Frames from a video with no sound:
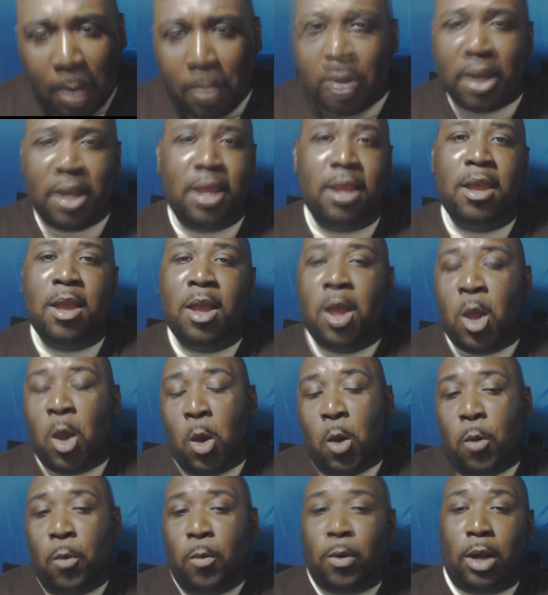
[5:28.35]
But
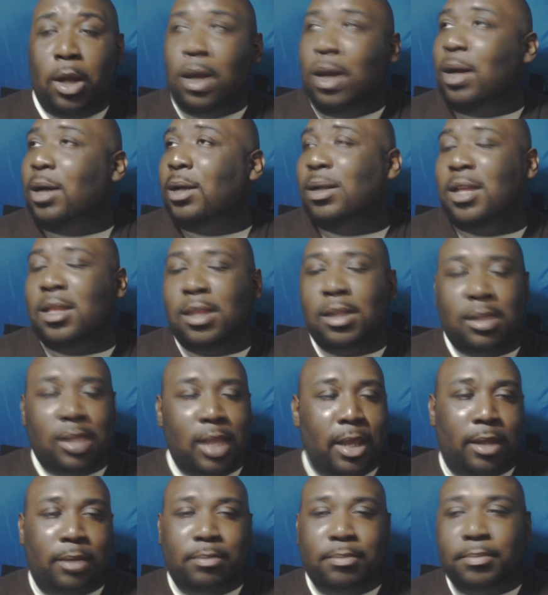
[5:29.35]
another
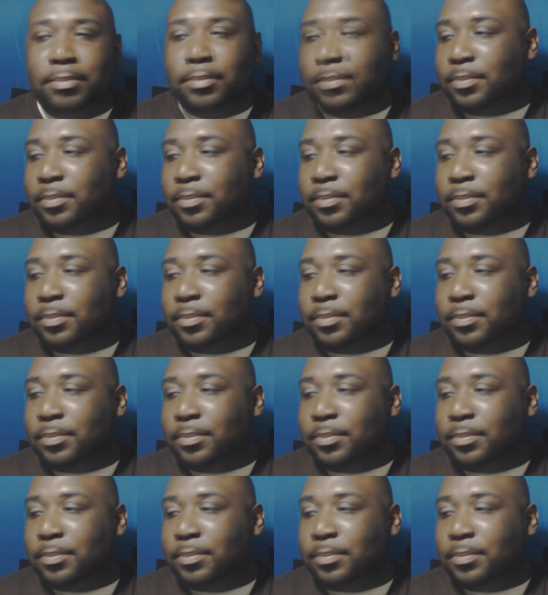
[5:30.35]
thing,